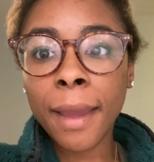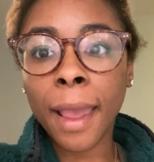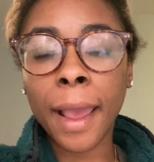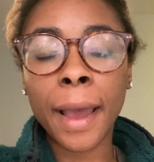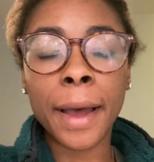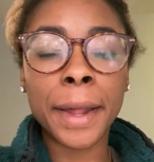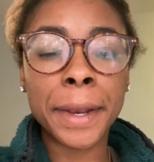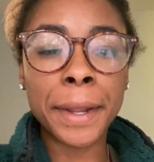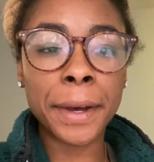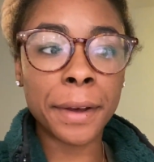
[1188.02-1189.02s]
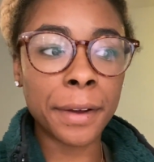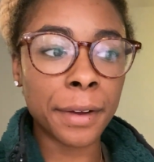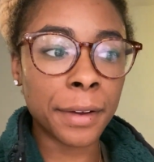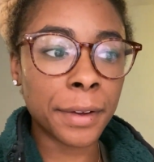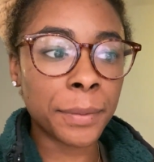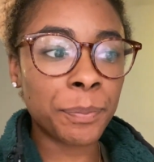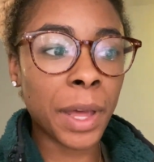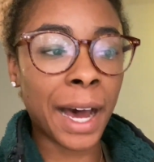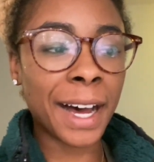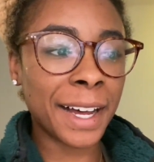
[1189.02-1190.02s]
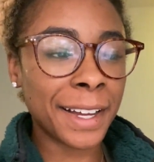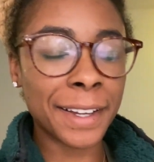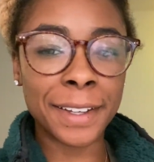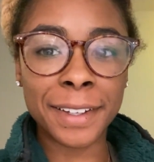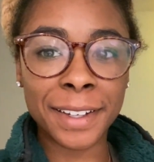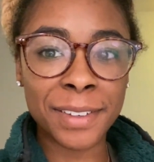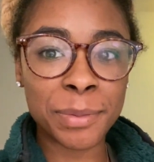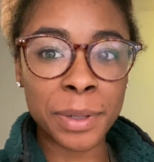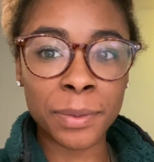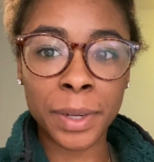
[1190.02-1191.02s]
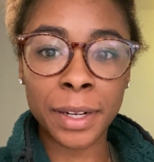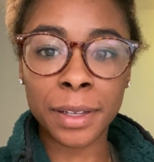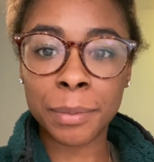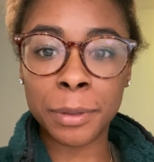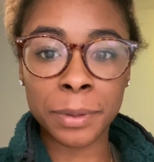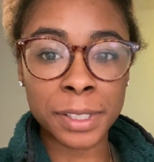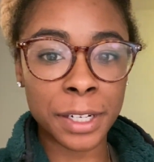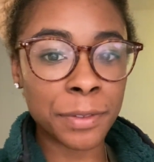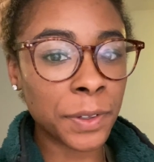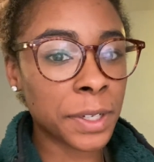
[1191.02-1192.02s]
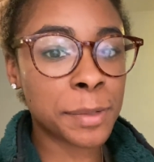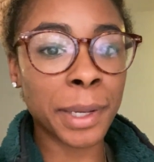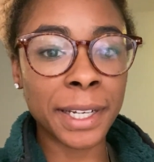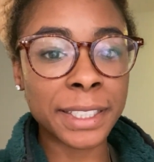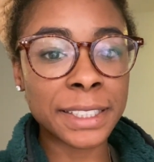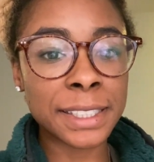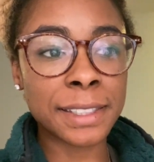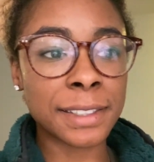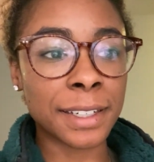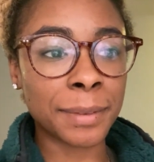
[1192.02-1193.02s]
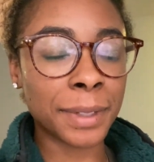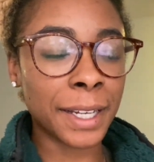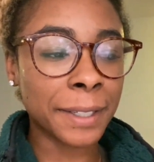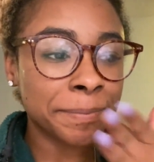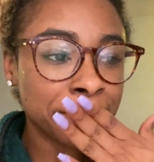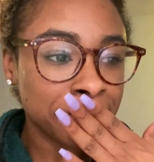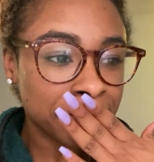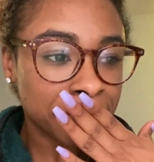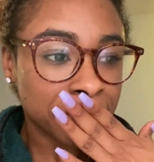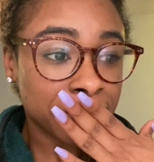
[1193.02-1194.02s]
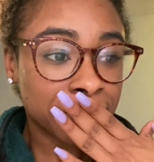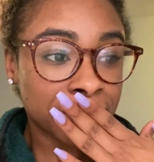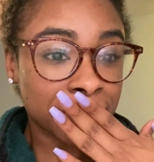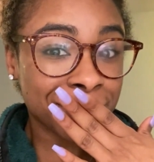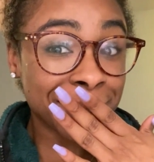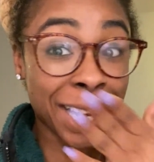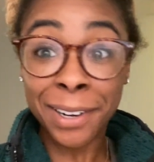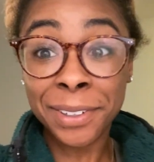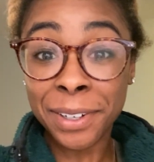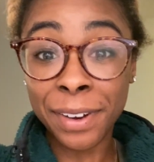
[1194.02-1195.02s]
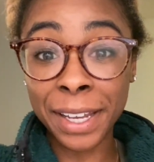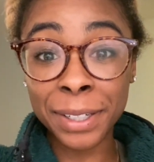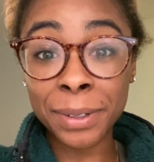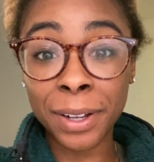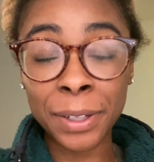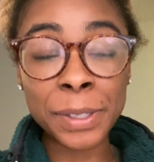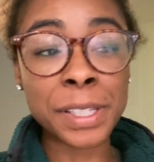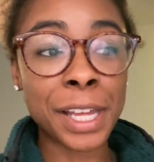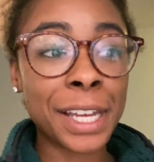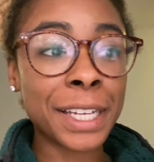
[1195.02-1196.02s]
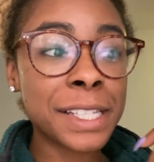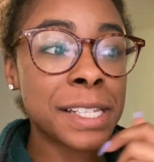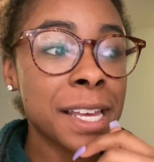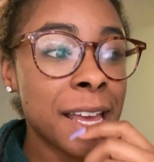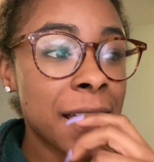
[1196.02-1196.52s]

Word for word: And uh, I have been reading people's interview experiences, and I'm like, I don't know if I can do all those things.